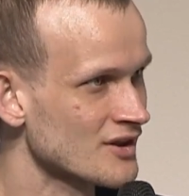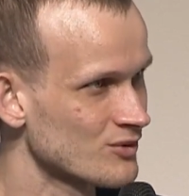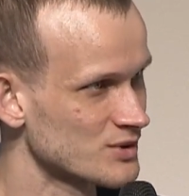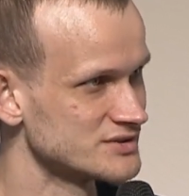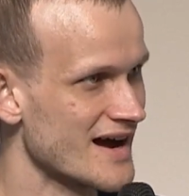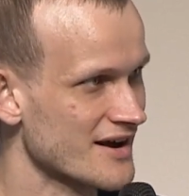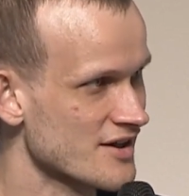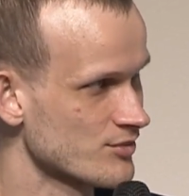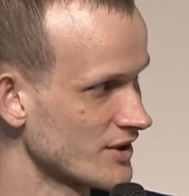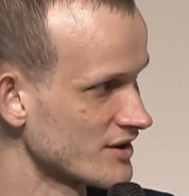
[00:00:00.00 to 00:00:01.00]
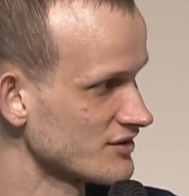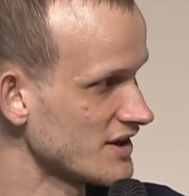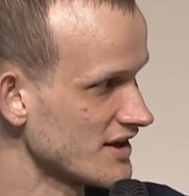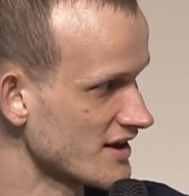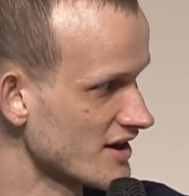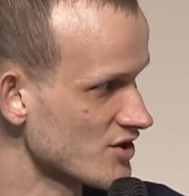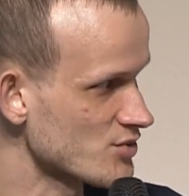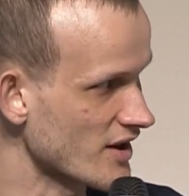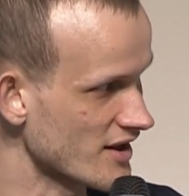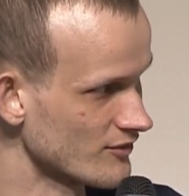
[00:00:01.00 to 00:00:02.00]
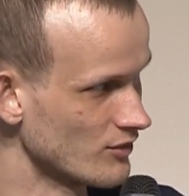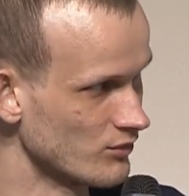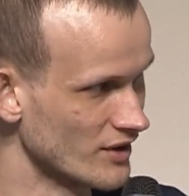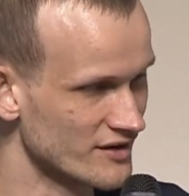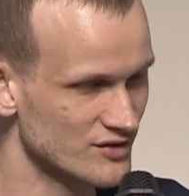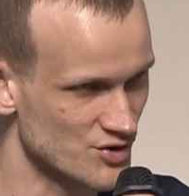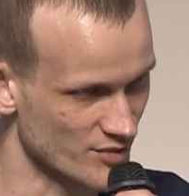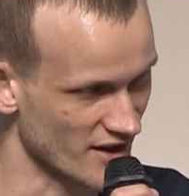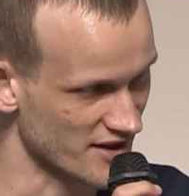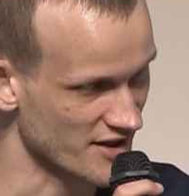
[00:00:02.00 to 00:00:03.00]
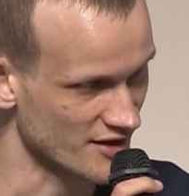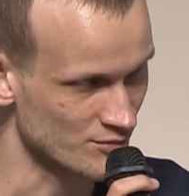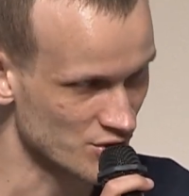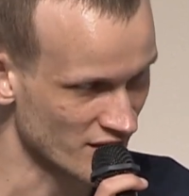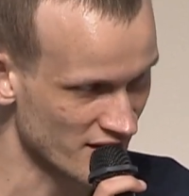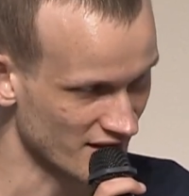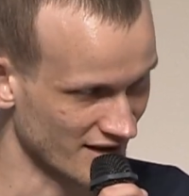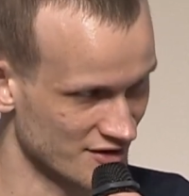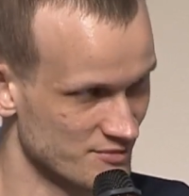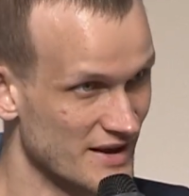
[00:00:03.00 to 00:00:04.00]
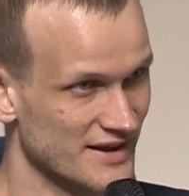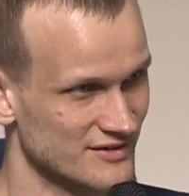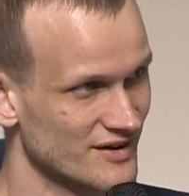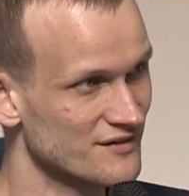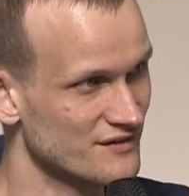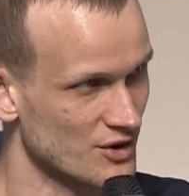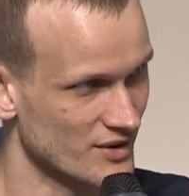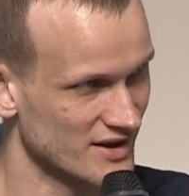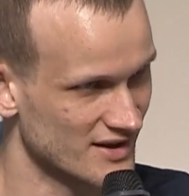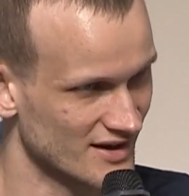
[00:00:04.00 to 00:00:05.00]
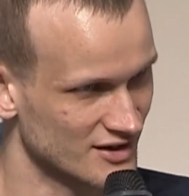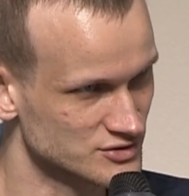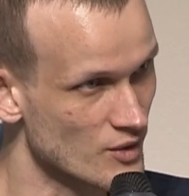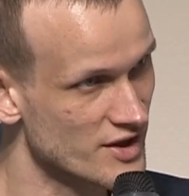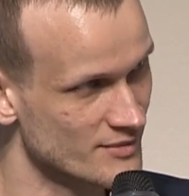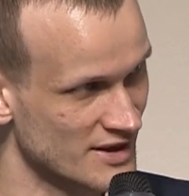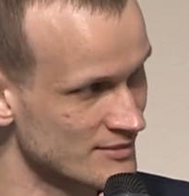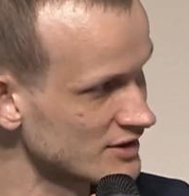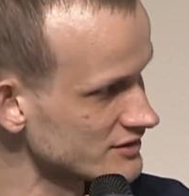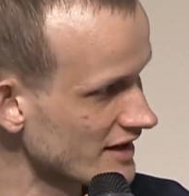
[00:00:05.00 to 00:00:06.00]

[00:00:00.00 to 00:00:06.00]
relax one of the trust assumptions and make it like very close to minimal.